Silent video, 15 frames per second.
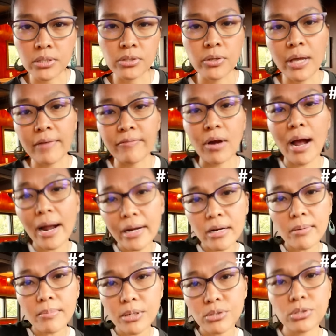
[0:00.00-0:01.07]
So you have your higher
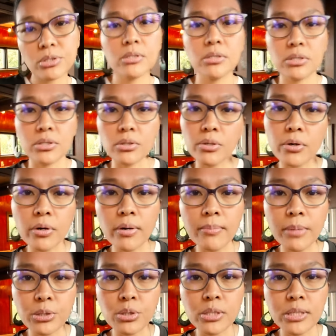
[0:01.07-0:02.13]
emotions, your lower
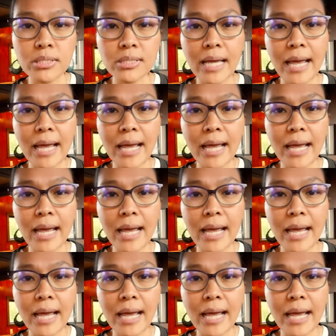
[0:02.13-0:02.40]
emotions,